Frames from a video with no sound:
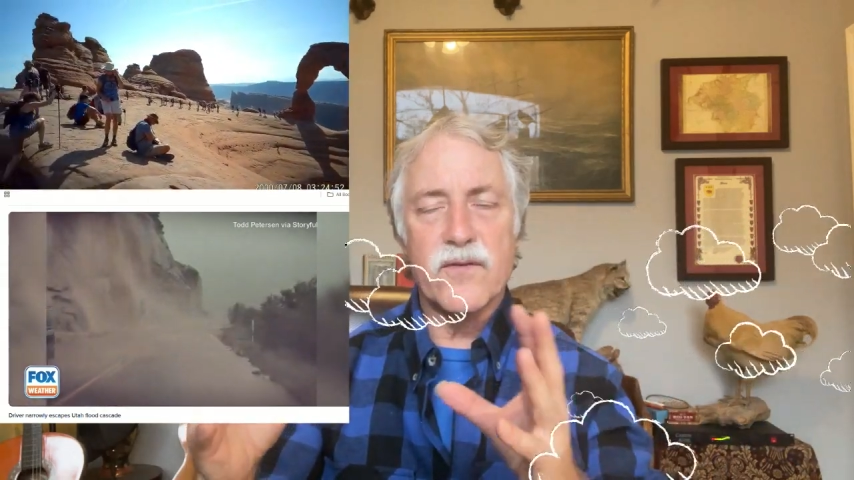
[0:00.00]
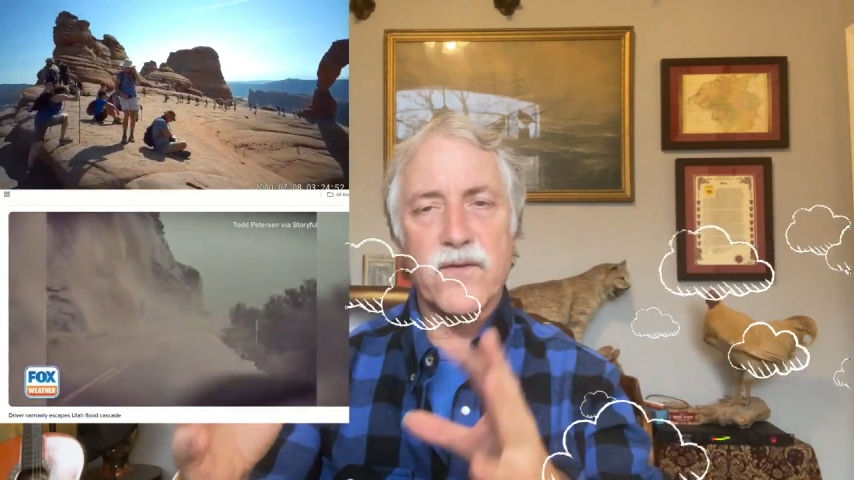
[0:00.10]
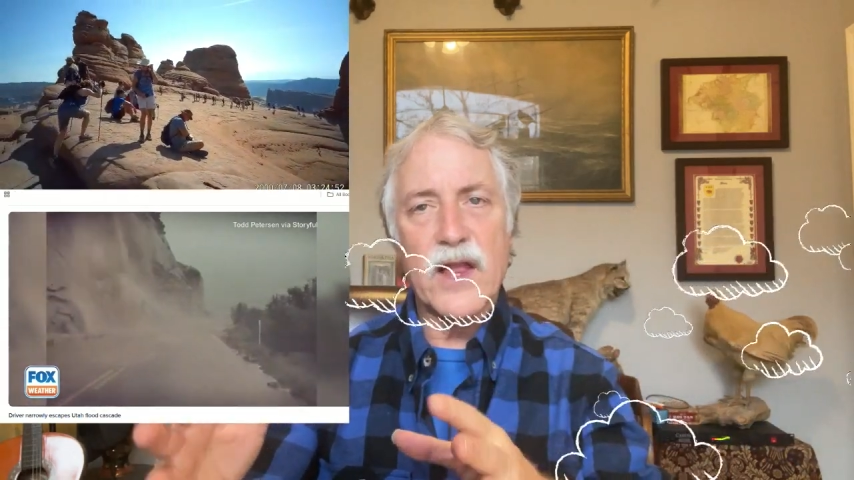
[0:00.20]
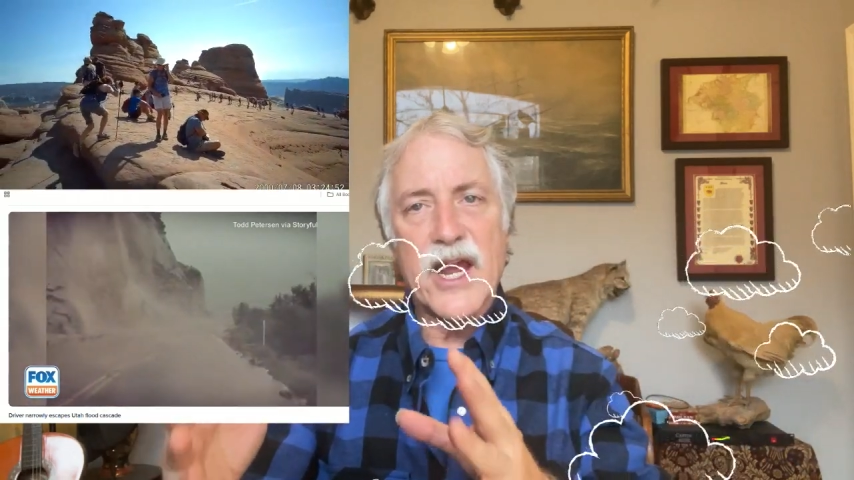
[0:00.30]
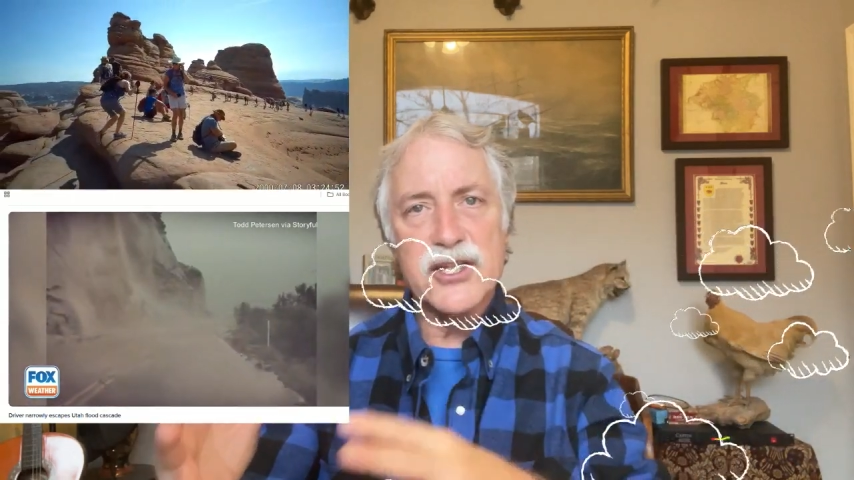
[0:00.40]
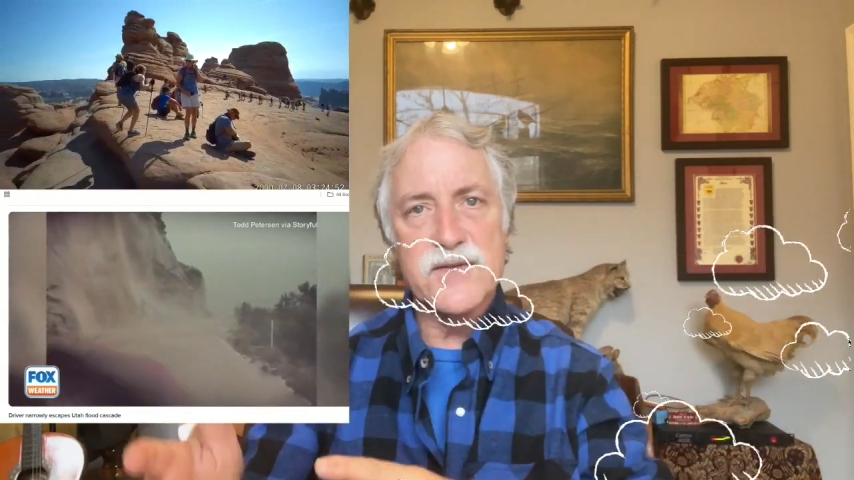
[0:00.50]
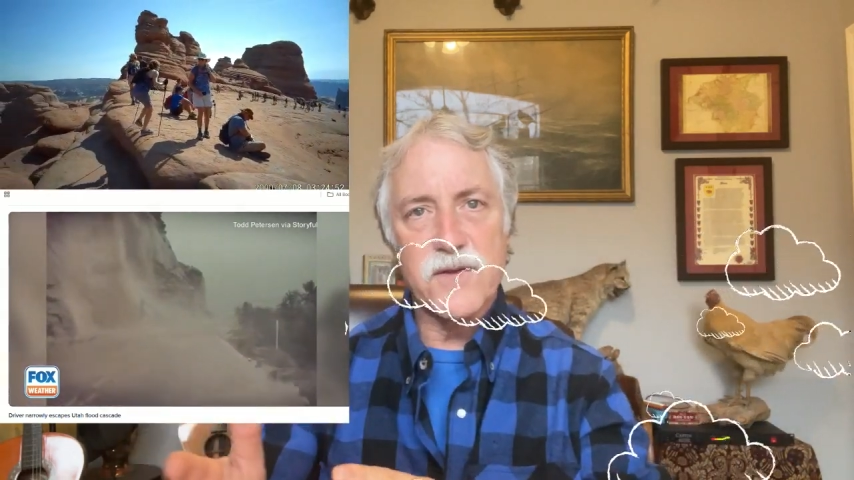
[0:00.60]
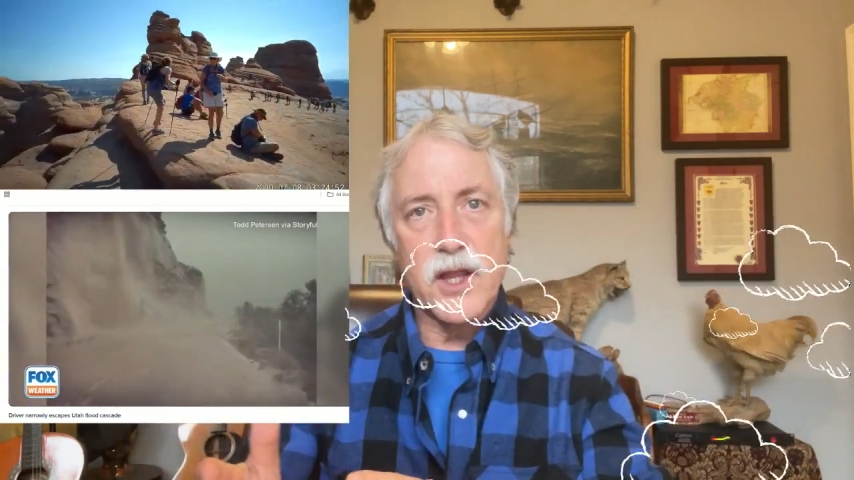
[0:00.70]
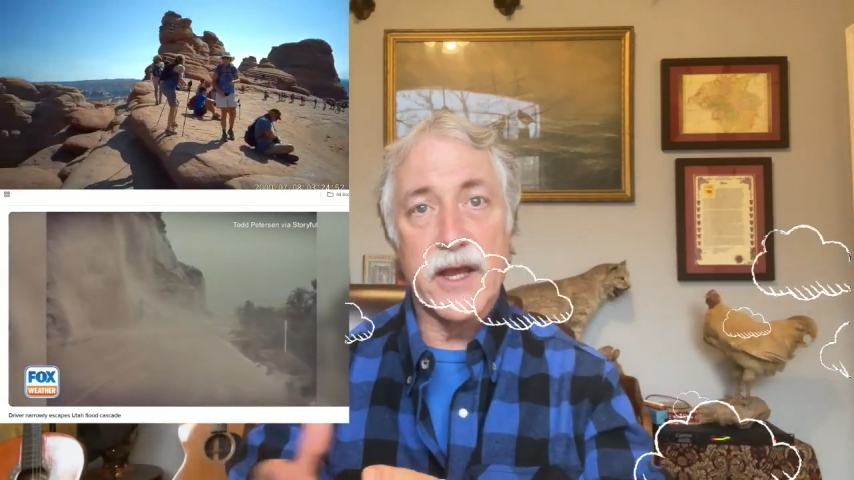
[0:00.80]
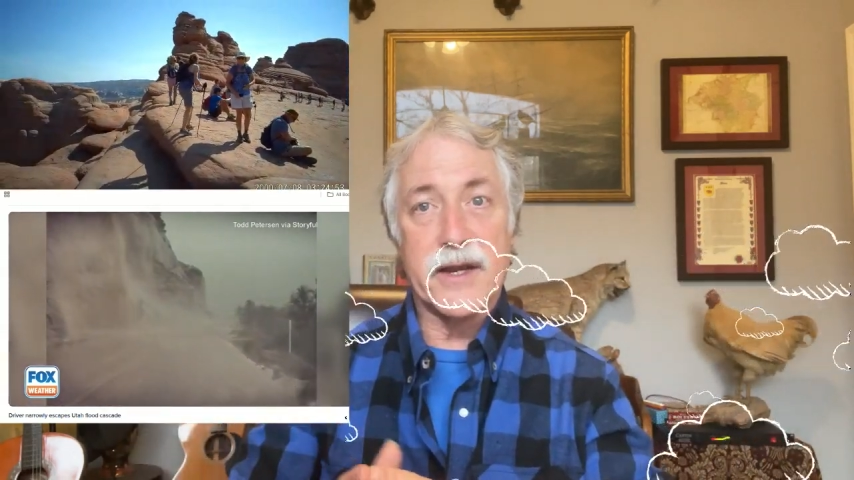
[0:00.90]
flash
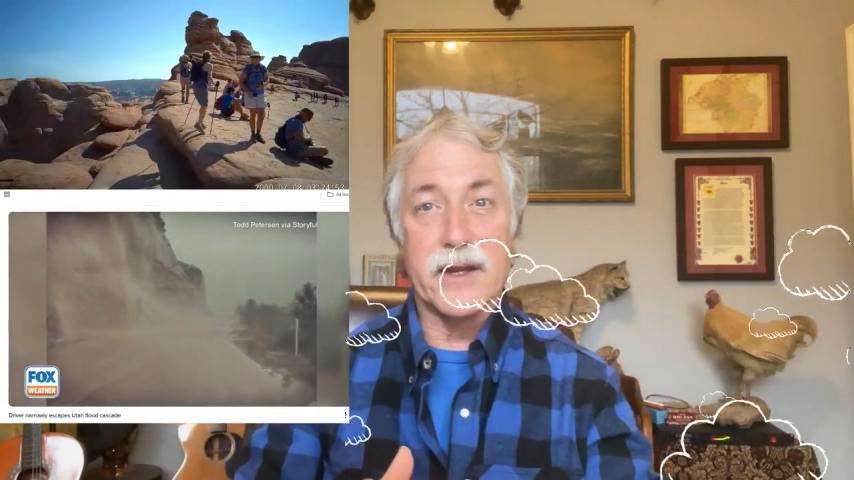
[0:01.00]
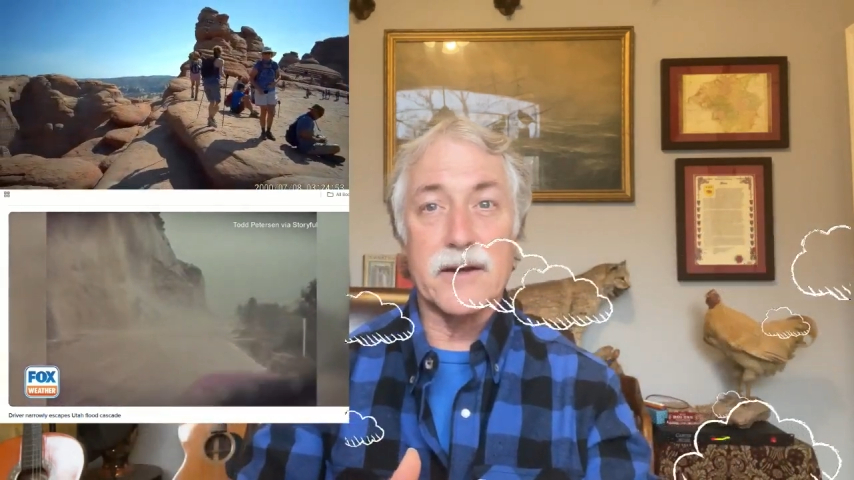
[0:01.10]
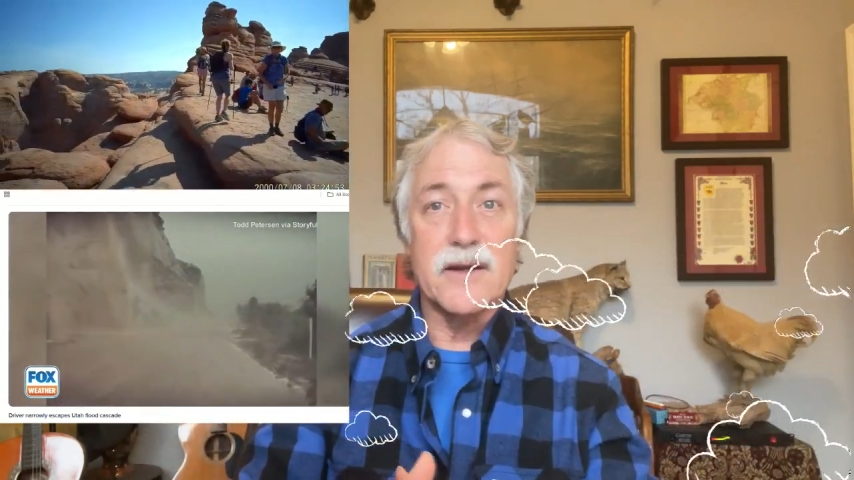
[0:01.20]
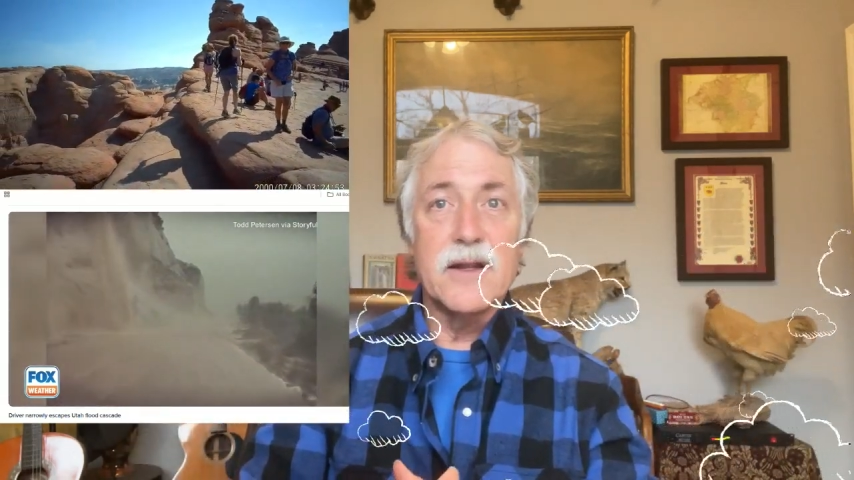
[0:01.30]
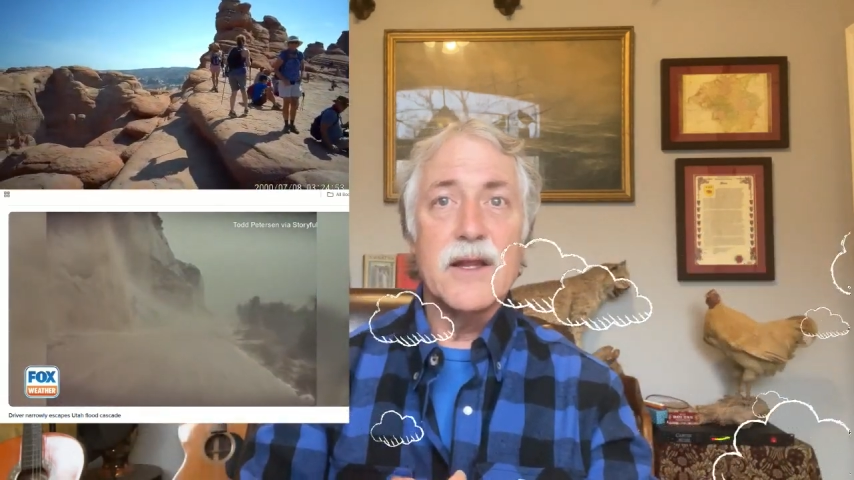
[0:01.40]
flooding.